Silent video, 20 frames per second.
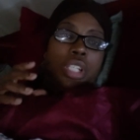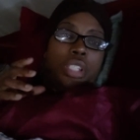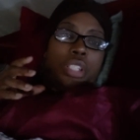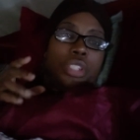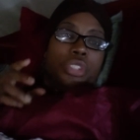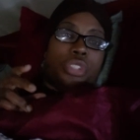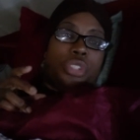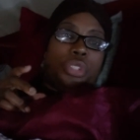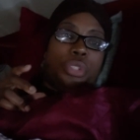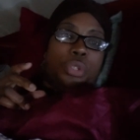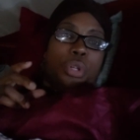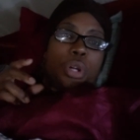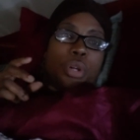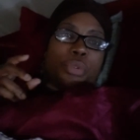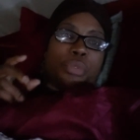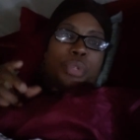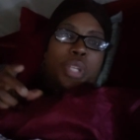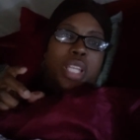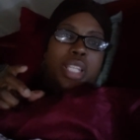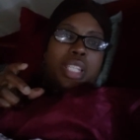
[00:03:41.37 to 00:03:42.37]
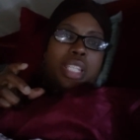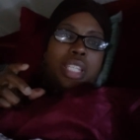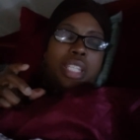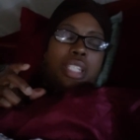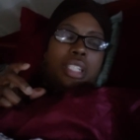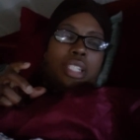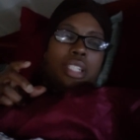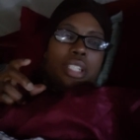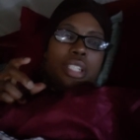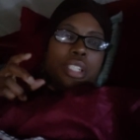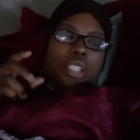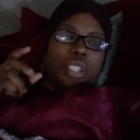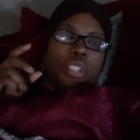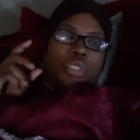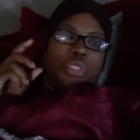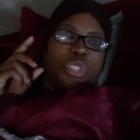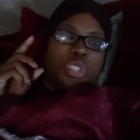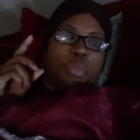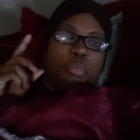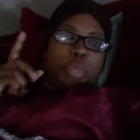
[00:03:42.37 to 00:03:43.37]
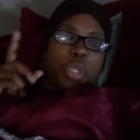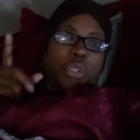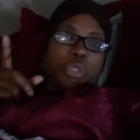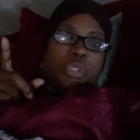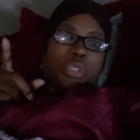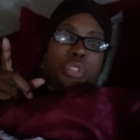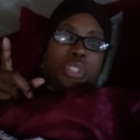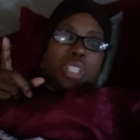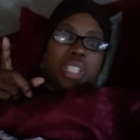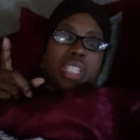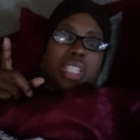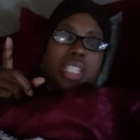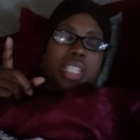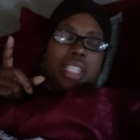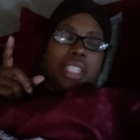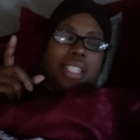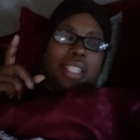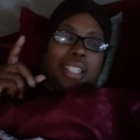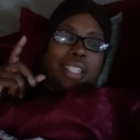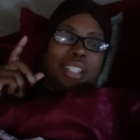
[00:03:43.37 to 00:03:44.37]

that you are ready spiritually,